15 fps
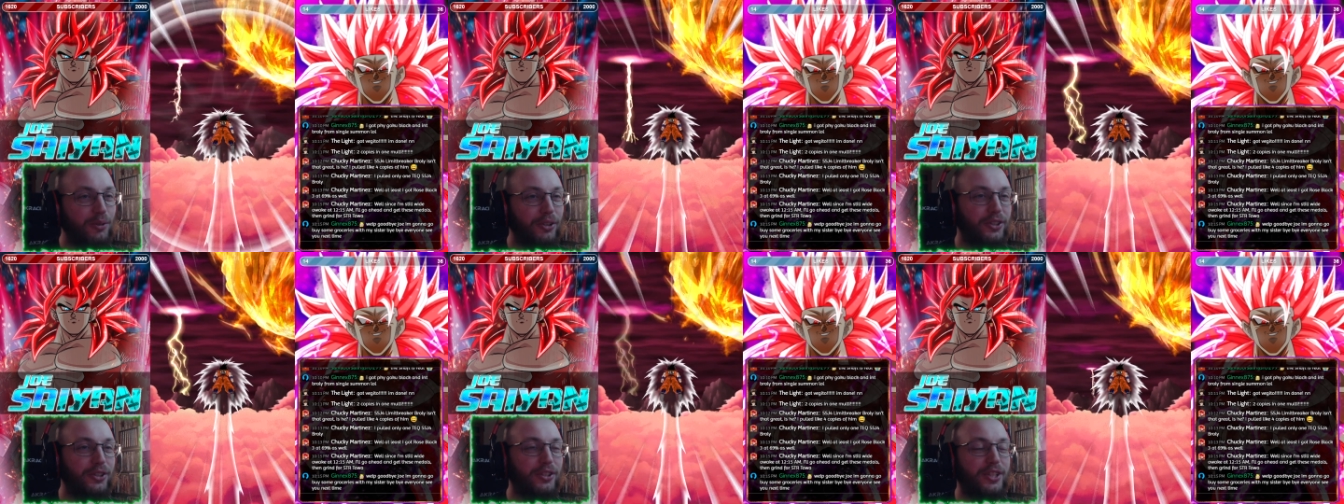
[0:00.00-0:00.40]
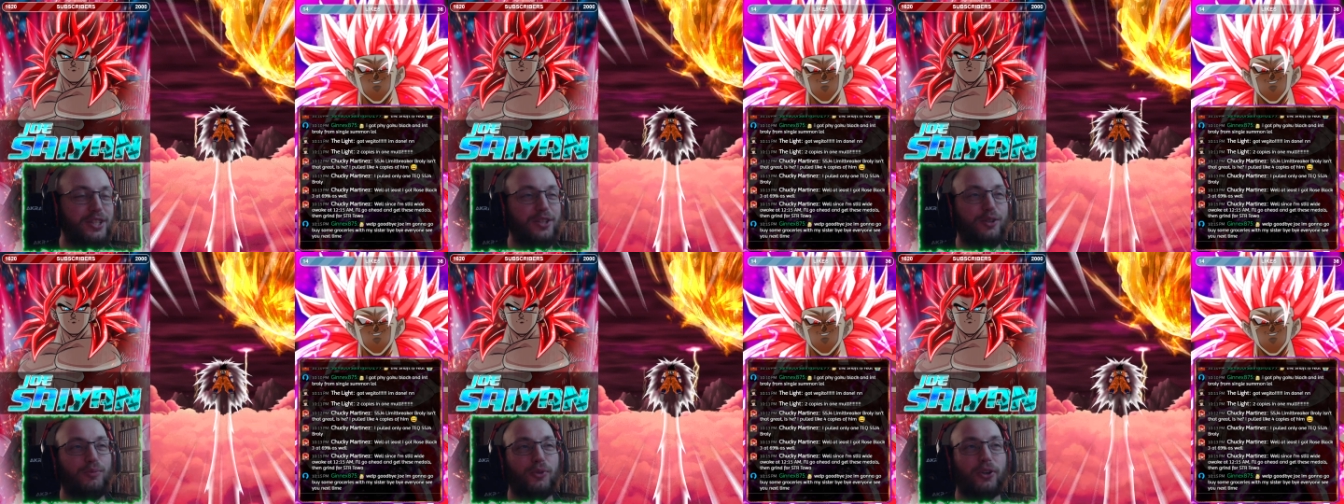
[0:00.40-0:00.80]
we'll do the
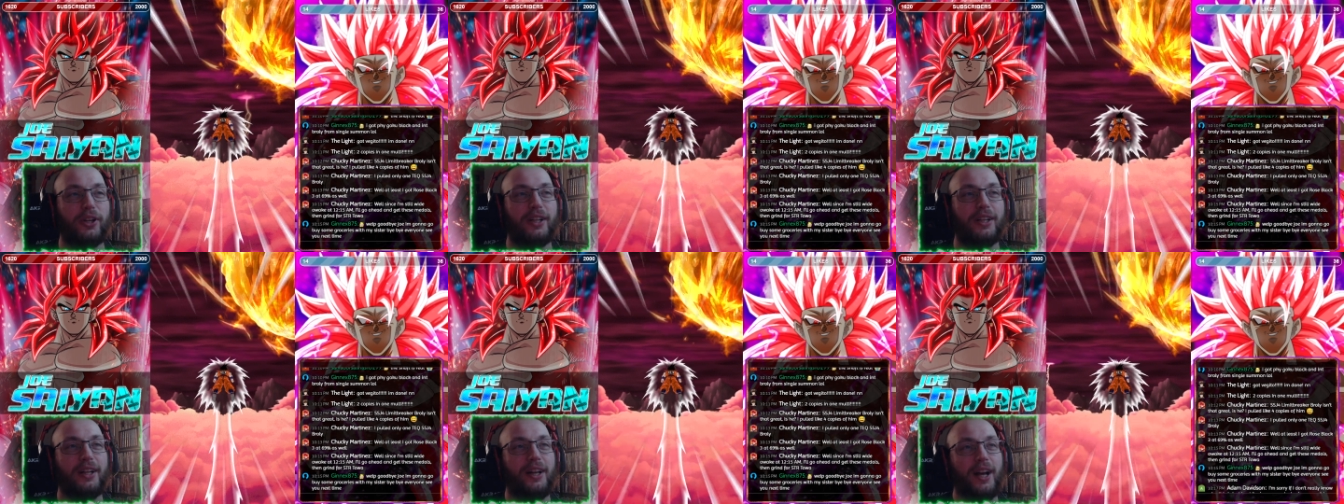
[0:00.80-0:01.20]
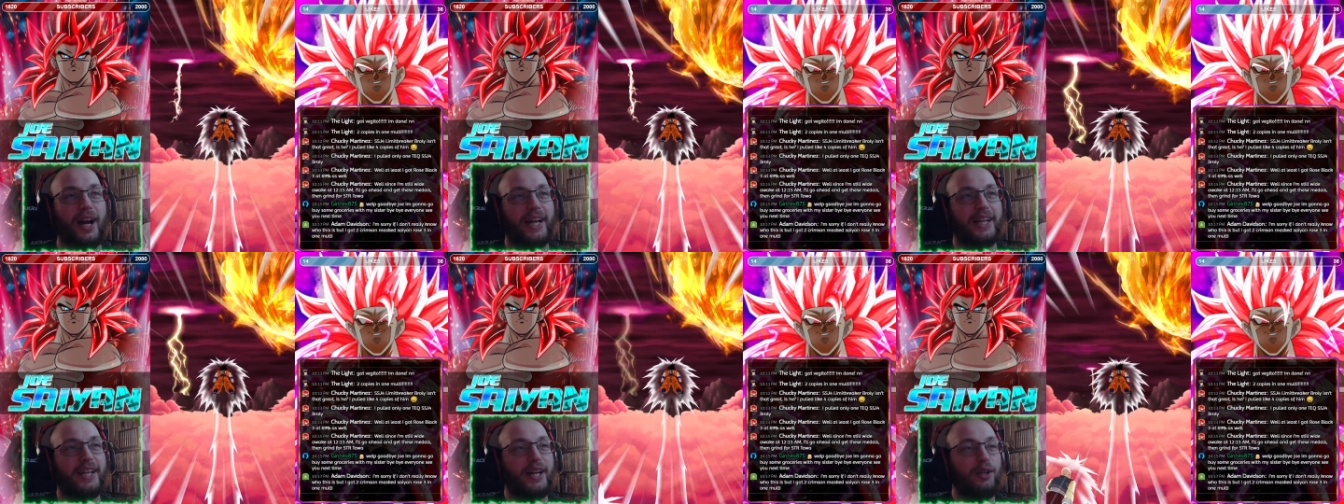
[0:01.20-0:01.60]
two more.
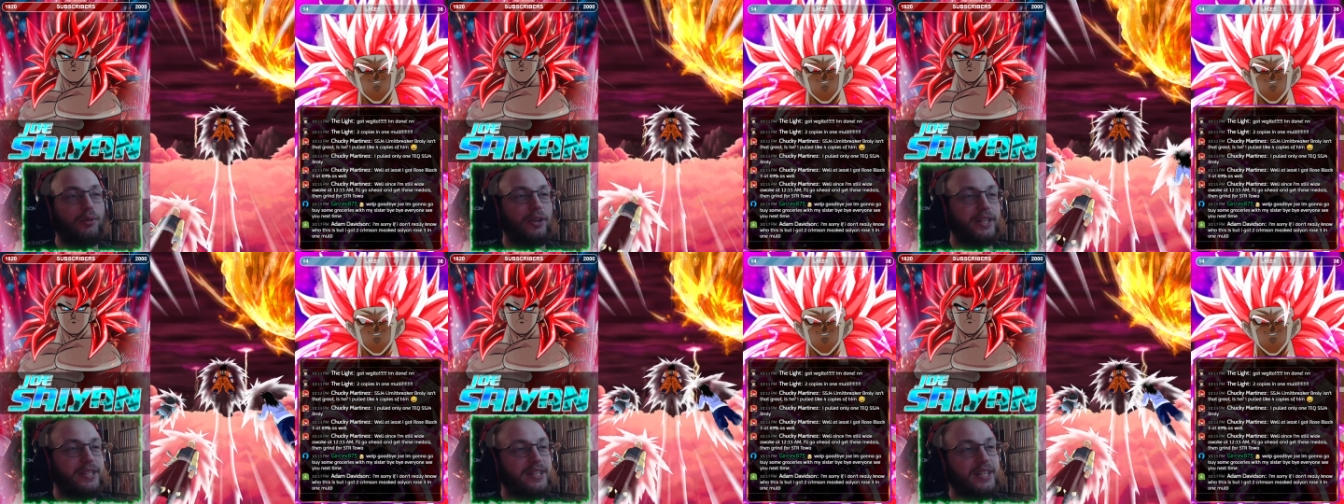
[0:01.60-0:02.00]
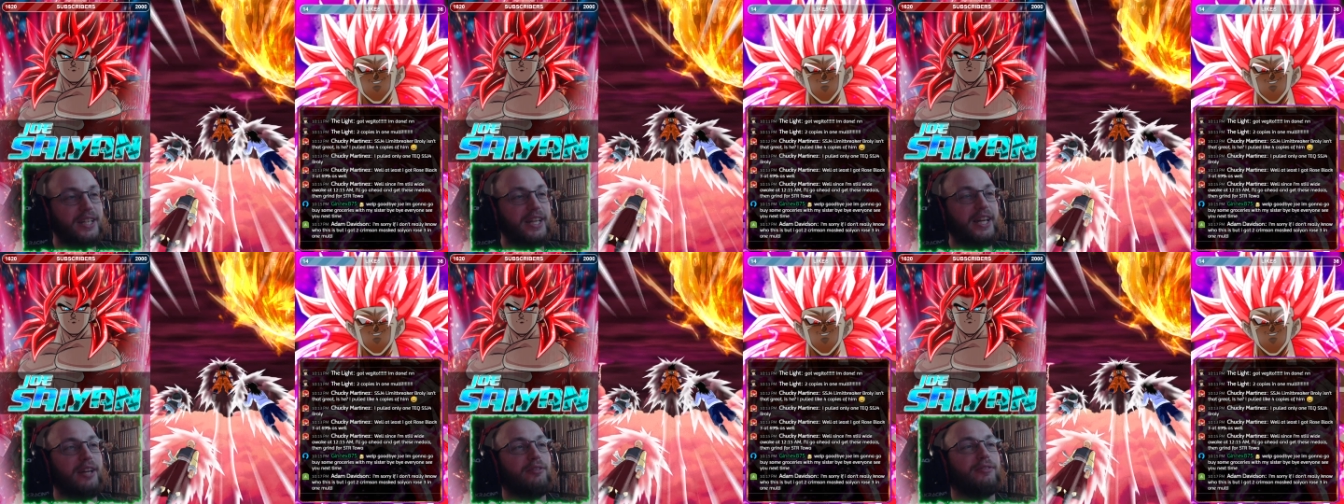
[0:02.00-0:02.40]
I kind of want to see
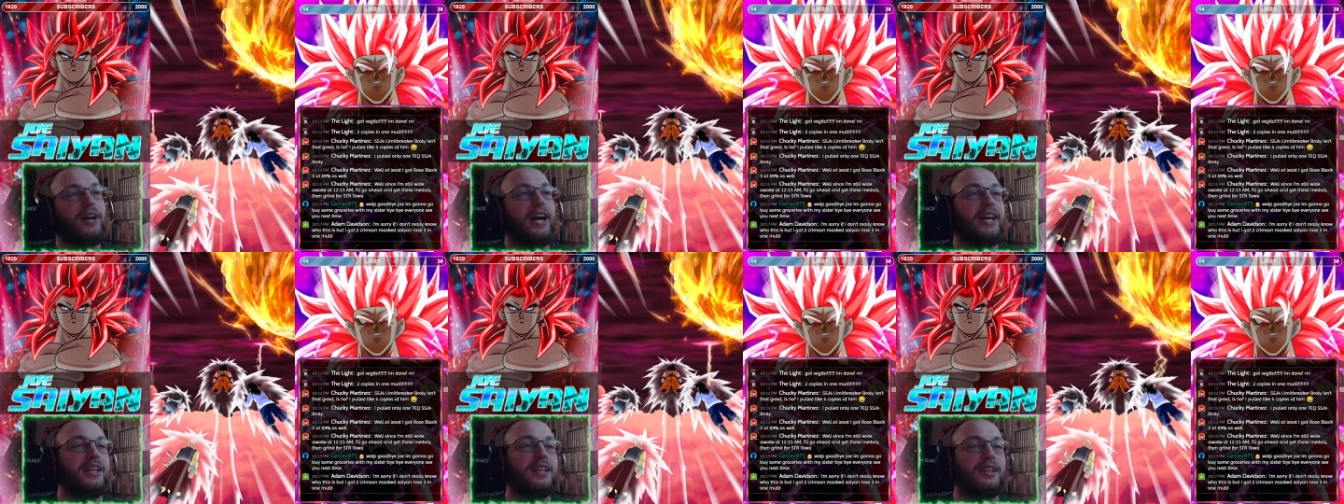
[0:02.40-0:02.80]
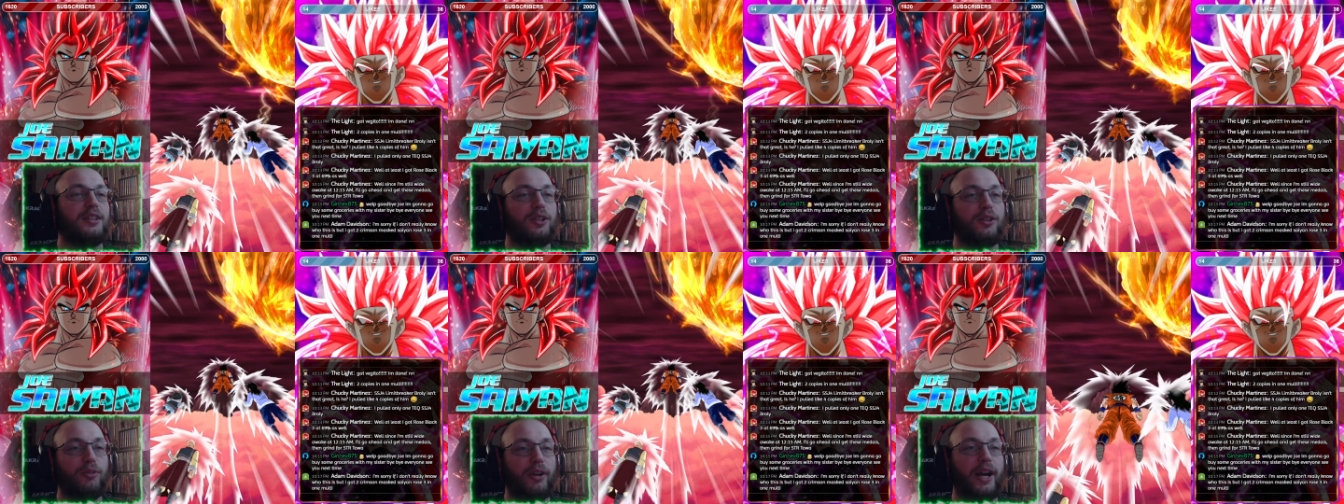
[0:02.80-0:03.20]
if I can
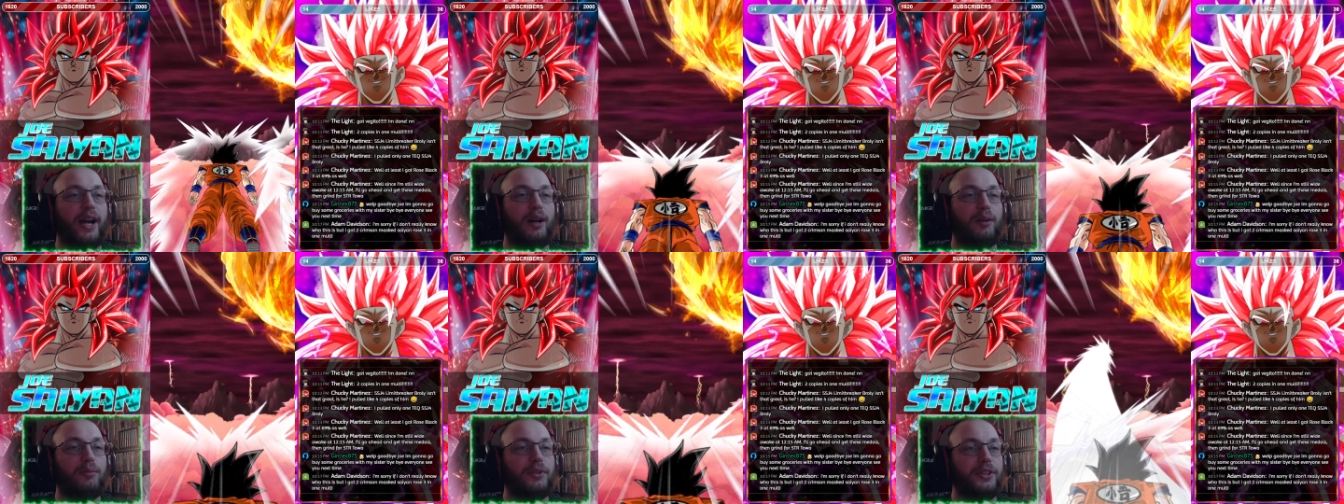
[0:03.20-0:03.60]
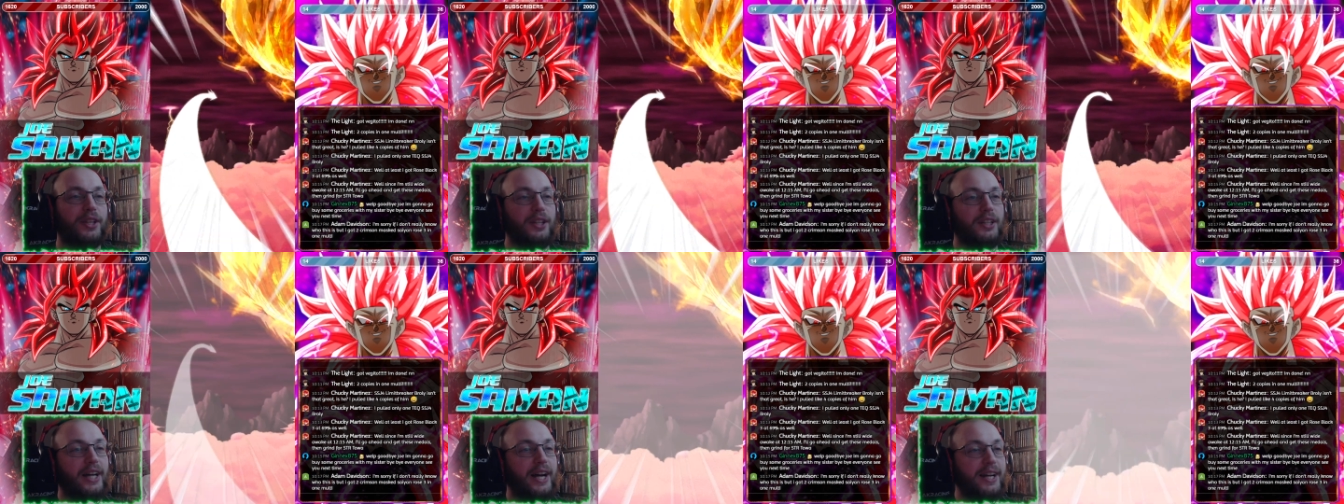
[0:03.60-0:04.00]
grab the
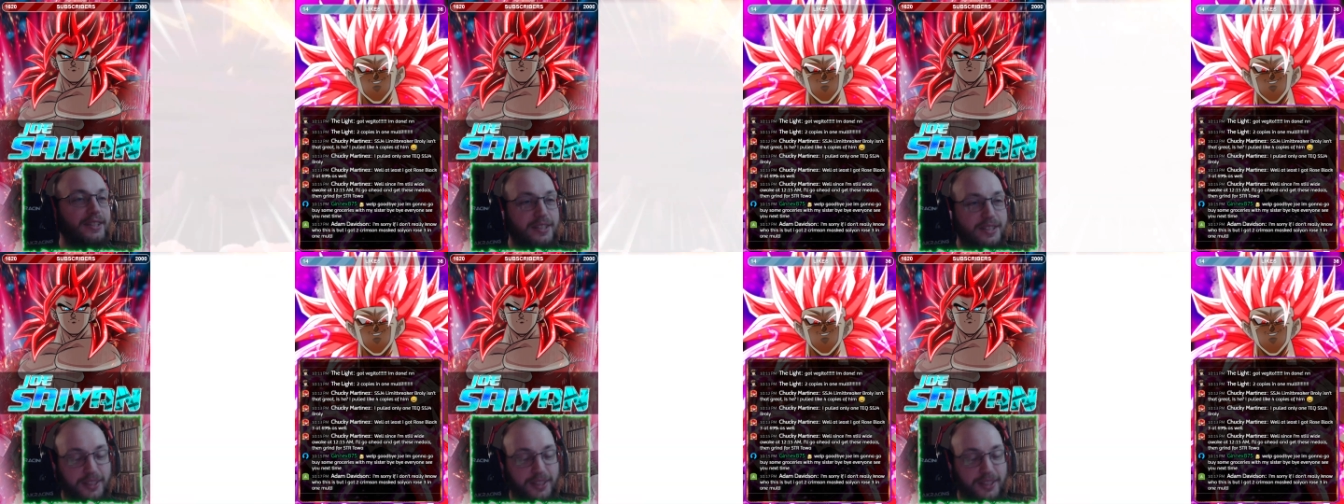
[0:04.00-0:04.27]
last